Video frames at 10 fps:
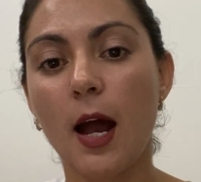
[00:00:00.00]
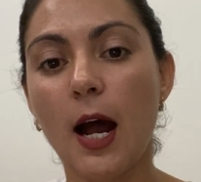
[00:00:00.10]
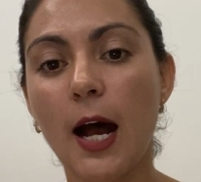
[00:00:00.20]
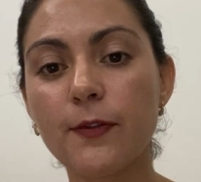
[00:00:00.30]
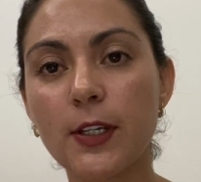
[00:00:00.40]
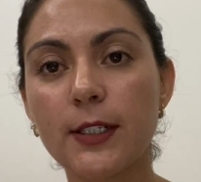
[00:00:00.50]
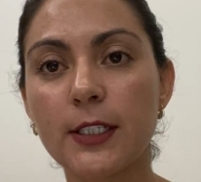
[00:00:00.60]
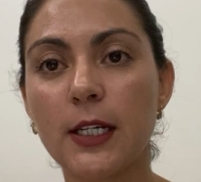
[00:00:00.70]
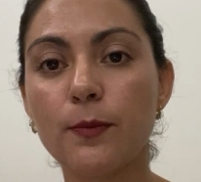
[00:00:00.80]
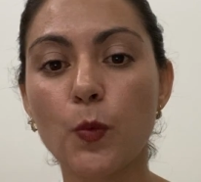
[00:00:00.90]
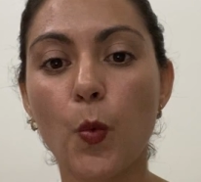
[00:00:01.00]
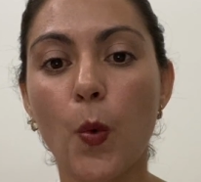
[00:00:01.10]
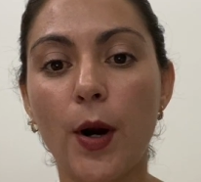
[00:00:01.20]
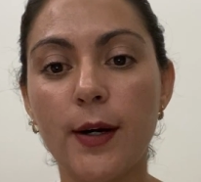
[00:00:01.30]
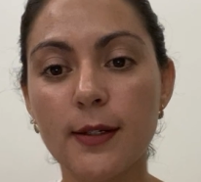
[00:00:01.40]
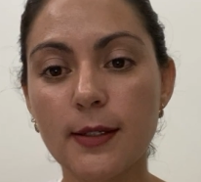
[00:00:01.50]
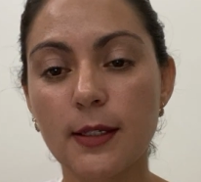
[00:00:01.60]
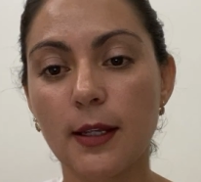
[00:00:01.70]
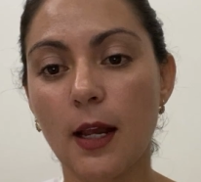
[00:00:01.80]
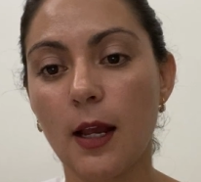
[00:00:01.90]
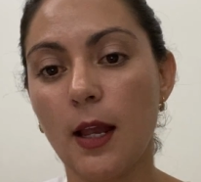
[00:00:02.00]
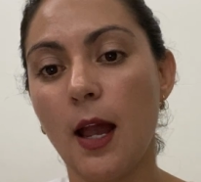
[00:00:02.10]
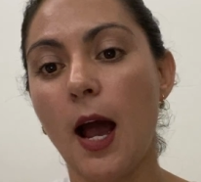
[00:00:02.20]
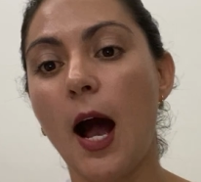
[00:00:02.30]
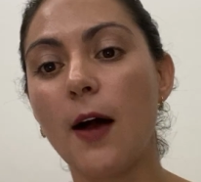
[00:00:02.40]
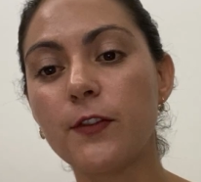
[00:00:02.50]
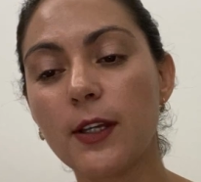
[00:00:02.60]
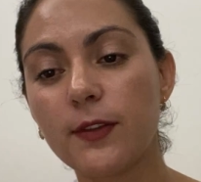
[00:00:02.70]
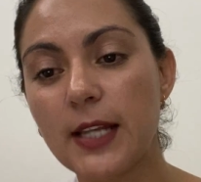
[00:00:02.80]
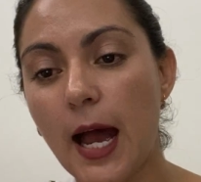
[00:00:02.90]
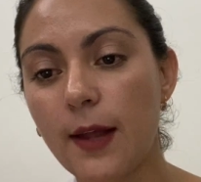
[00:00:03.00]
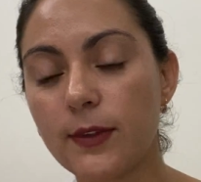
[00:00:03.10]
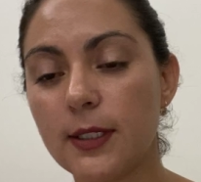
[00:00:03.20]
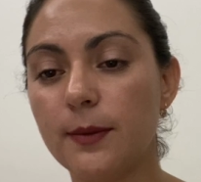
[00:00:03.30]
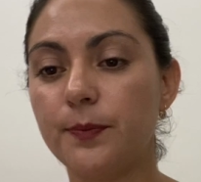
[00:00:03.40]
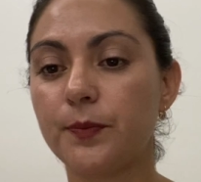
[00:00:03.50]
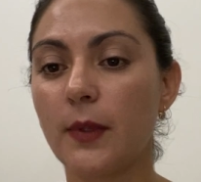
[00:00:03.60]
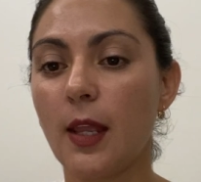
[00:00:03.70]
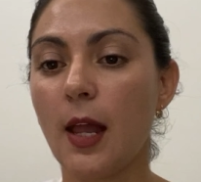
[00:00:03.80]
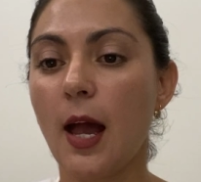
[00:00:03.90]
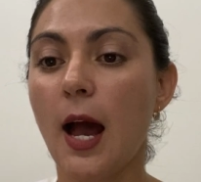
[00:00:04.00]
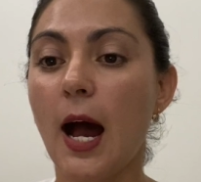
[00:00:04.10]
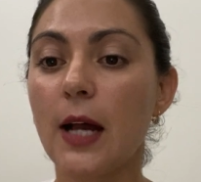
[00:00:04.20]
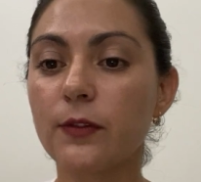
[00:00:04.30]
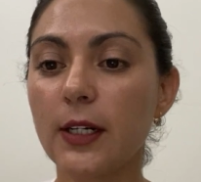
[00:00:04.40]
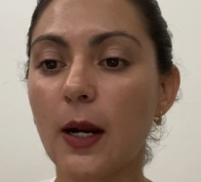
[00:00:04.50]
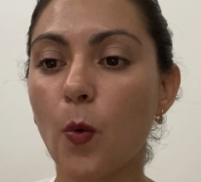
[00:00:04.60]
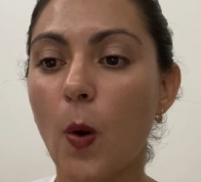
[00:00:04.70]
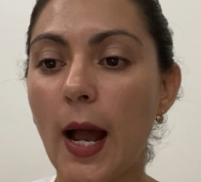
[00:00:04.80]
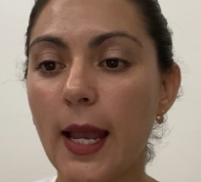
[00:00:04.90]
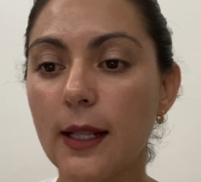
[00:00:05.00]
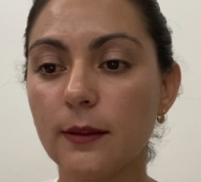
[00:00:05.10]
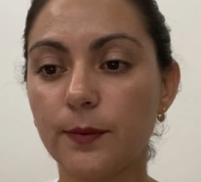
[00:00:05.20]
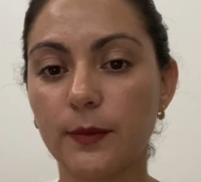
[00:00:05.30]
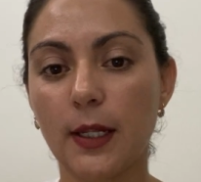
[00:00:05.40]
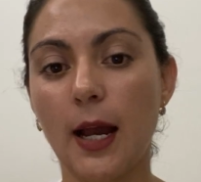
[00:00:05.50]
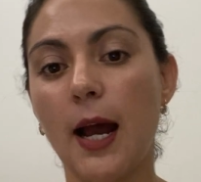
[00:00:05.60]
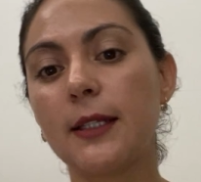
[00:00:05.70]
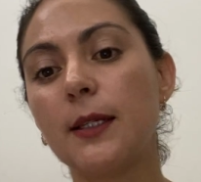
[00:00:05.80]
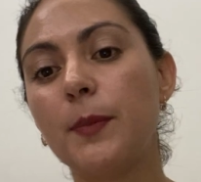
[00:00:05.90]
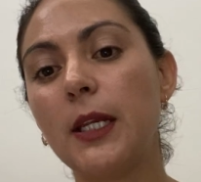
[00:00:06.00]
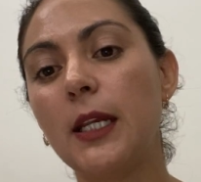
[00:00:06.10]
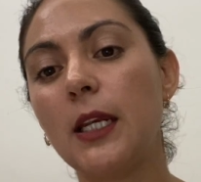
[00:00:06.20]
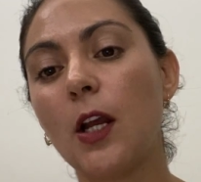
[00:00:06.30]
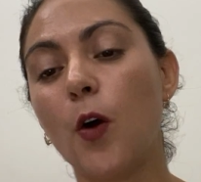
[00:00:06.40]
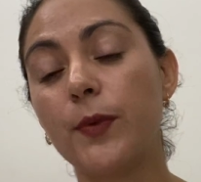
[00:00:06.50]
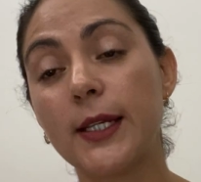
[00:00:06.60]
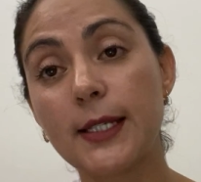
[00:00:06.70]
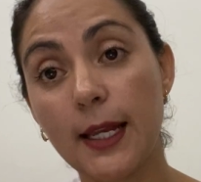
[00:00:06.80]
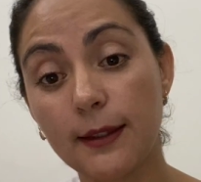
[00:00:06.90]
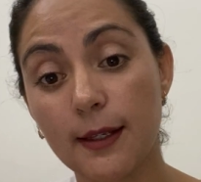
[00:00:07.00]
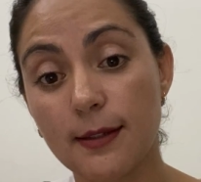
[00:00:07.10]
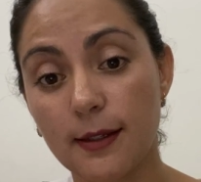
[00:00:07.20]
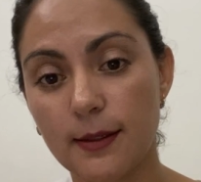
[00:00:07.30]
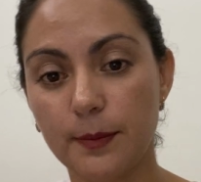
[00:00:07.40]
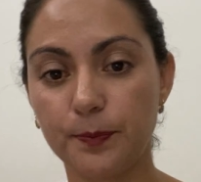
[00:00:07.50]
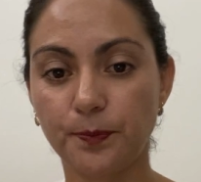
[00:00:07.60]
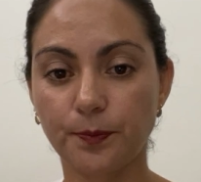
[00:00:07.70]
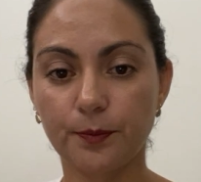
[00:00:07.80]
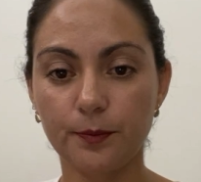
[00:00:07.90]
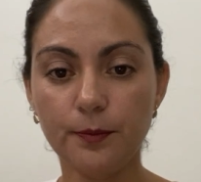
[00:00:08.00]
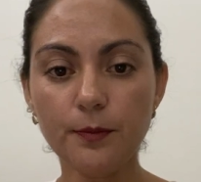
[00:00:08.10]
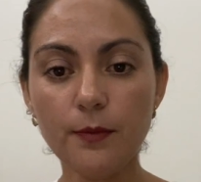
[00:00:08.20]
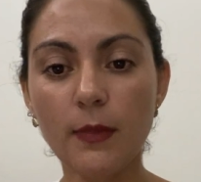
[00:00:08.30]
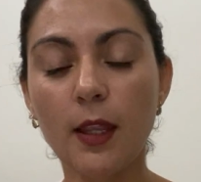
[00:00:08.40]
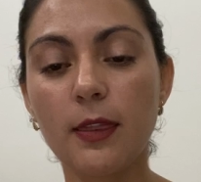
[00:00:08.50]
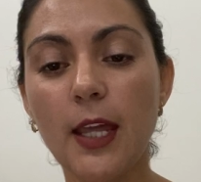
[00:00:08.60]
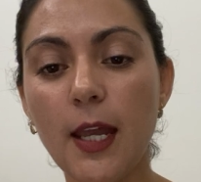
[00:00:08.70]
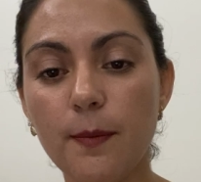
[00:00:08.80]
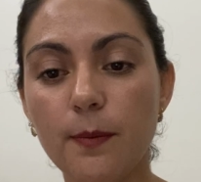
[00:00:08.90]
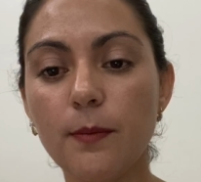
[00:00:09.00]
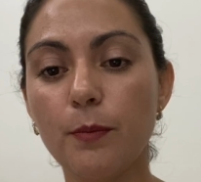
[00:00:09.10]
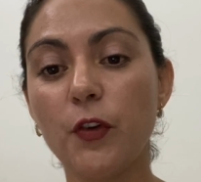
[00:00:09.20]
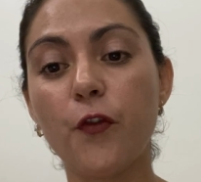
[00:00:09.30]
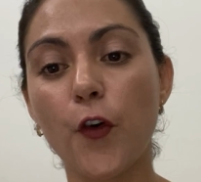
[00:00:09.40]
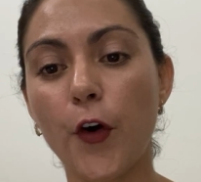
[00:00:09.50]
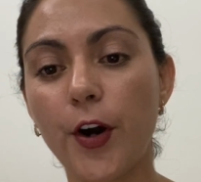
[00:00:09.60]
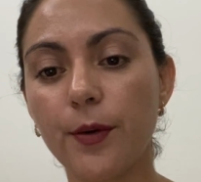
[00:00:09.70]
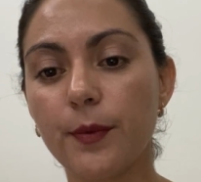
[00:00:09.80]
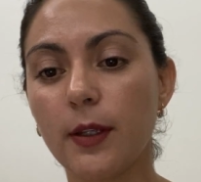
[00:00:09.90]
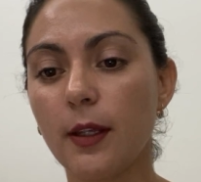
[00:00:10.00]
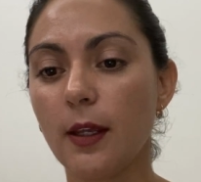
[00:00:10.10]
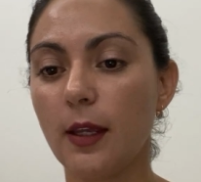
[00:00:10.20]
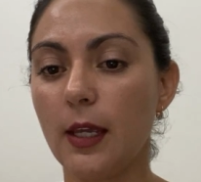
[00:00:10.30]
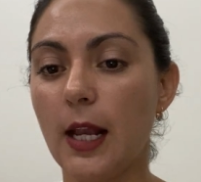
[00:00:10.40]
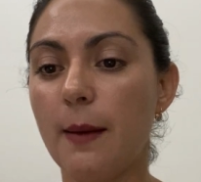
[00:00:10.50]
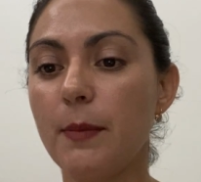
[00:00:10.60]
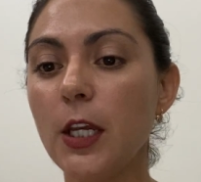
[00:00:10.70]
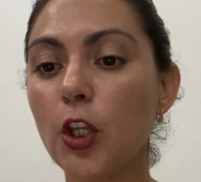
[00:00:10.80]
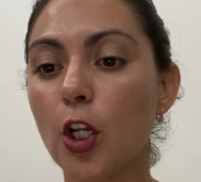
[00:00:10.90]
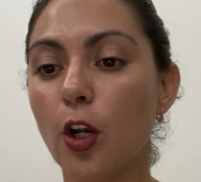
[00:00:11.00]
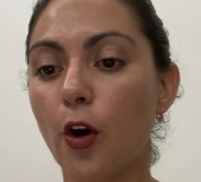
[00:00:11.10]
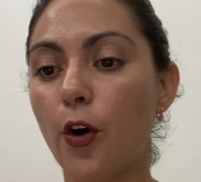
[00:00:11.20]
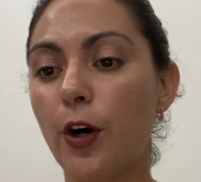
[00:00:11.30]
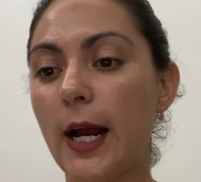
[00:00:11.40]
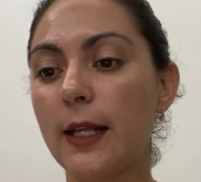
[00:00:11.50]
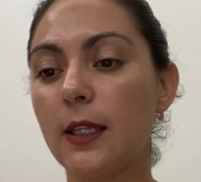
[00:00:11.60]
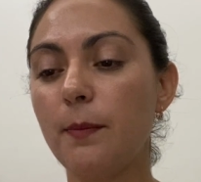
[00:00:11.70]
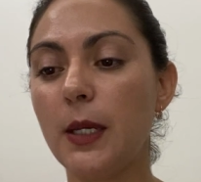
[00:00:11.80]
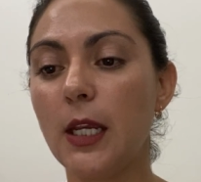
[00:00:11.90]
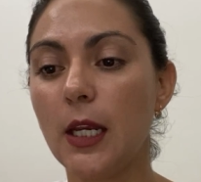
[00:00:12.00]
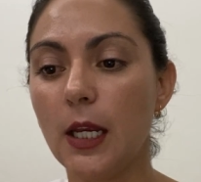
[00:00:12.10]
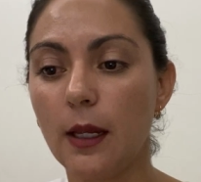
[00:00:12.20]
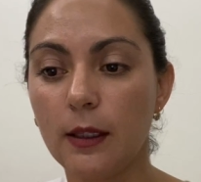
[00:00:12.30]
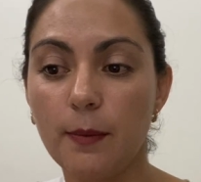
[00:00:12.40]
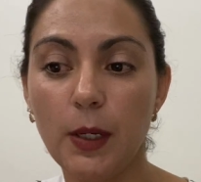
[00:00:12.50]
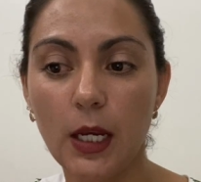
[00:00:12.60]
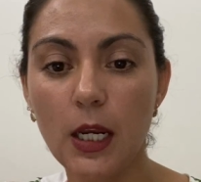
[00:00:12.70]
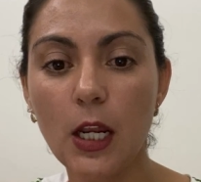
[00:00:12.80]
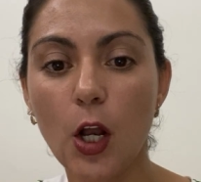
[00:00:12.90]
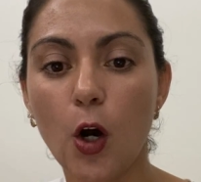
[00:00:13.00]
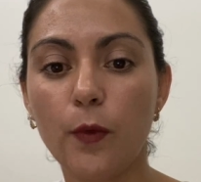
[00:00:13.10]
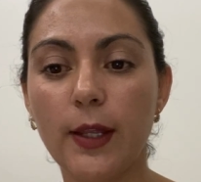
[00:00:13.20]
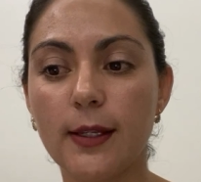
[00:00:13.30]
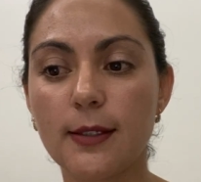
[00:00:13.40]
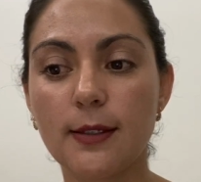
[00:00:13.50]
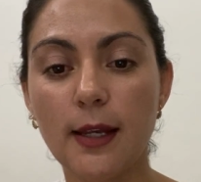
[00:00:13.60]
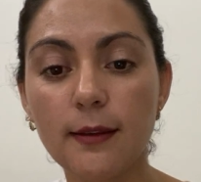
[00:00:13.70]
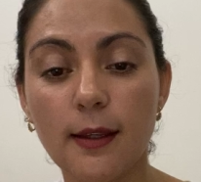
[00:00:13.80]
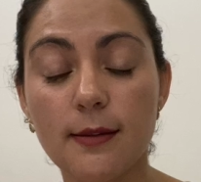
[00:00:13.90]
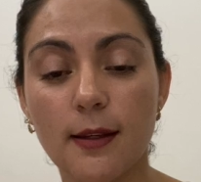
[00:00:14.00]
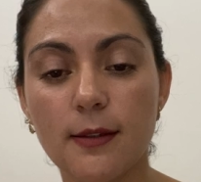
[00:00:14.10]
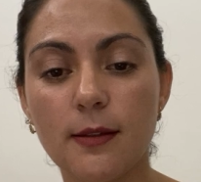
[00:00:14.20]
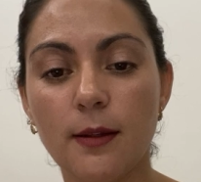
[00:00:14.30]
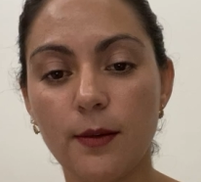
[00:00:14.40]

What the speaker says: After 10 words, after that, after a while, at the beginning of the sentences. Then, before, in the middle, or at the beginning of the sentences.